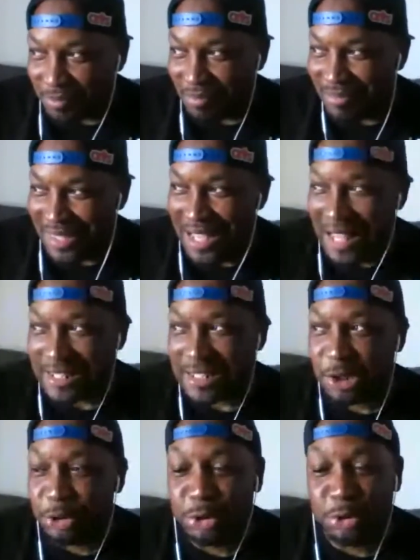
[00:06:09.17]
That's
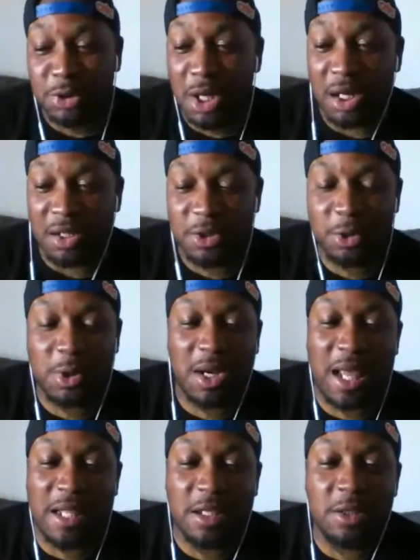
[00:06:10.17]
still too young. You're gonna
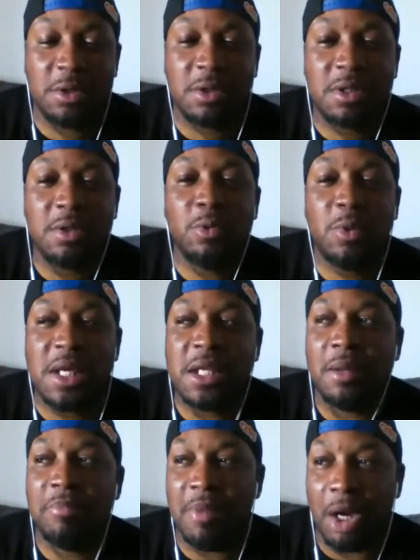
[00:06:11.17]
you need a
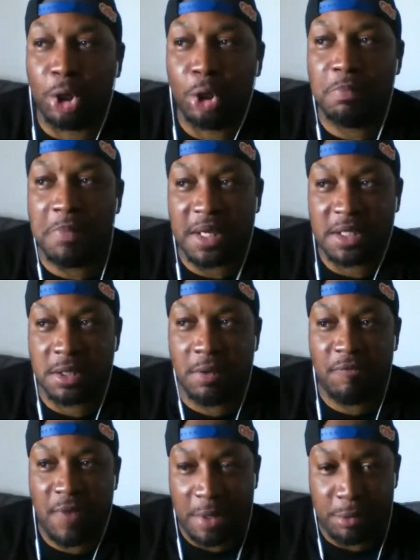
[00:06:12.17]
good mix of
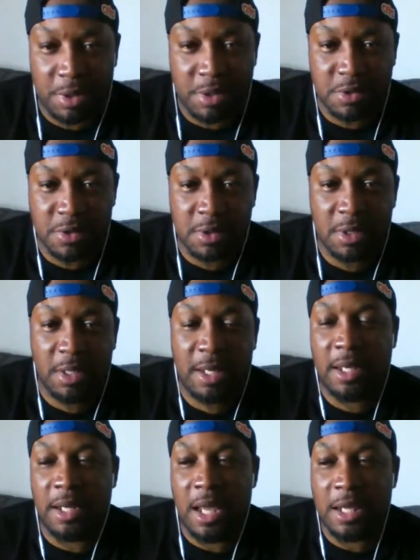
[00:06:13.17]
veterans
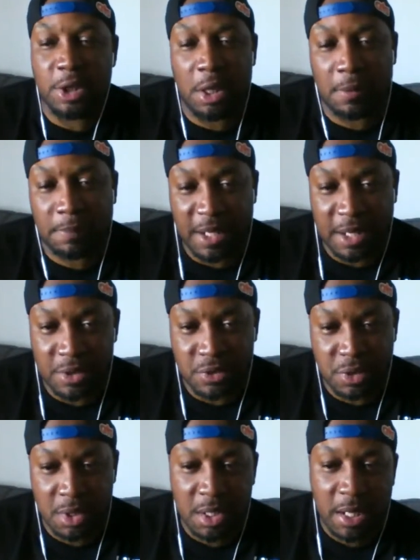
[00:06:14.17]
and young players
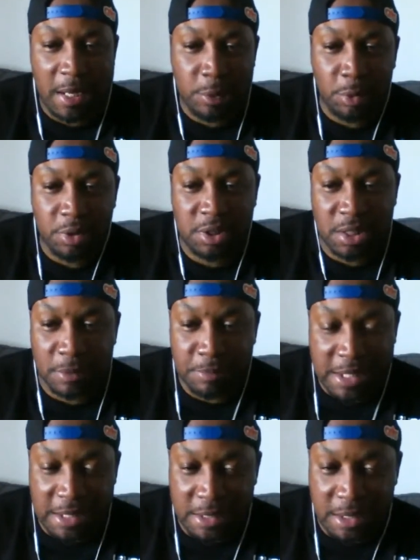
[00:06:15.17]
in order to
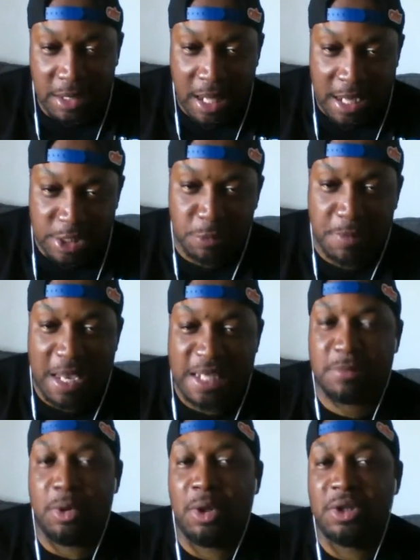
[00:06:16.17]
compete in the National
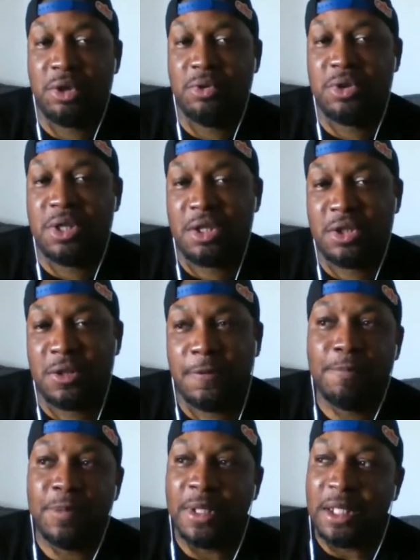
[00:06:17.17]
Basketball Association.
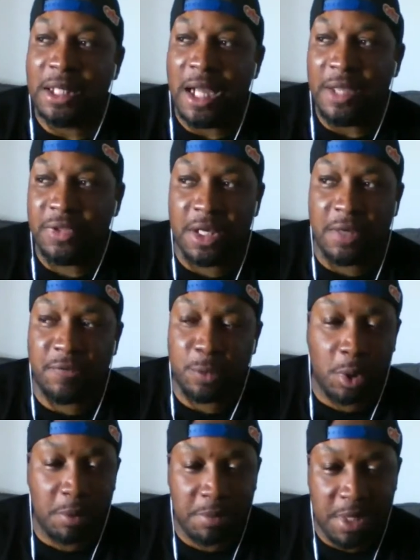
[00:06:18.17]
I think if you want to
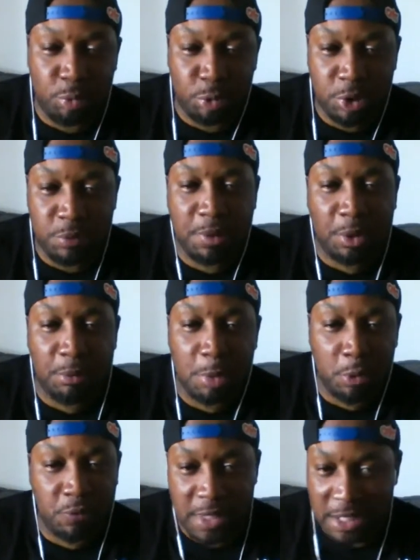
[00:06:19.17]
be in rebuild mode
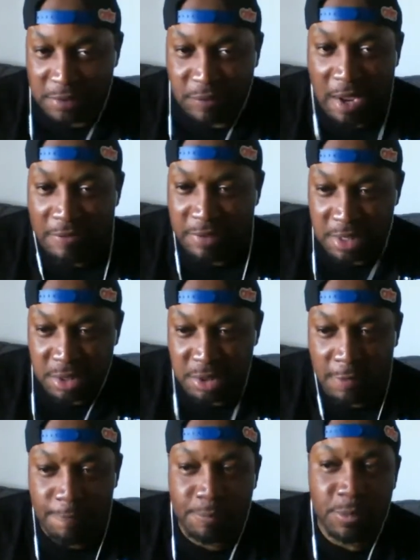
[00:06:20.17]
for the next 5 years,
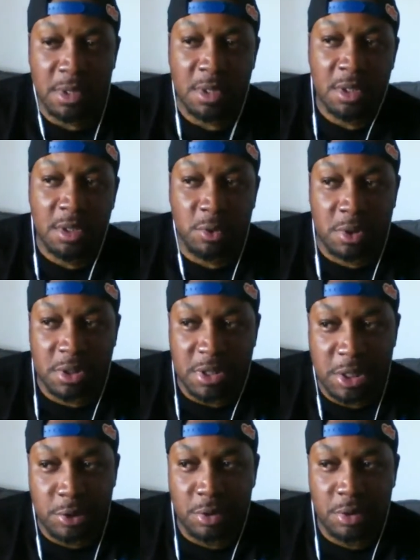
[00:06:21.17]
you
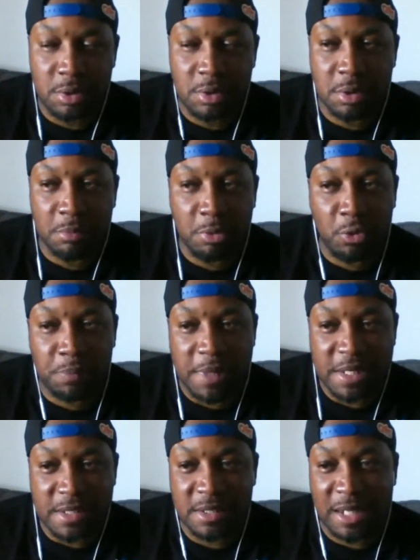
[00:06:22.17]
continue to move
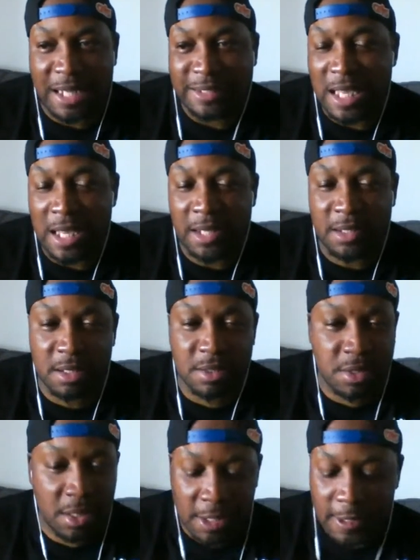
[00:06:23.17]
pieces like that, because
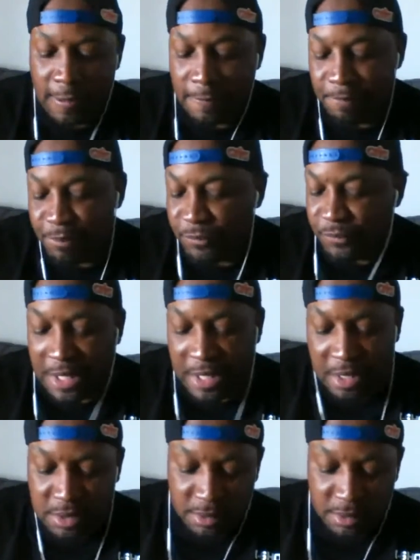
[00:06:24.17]
Phoenix,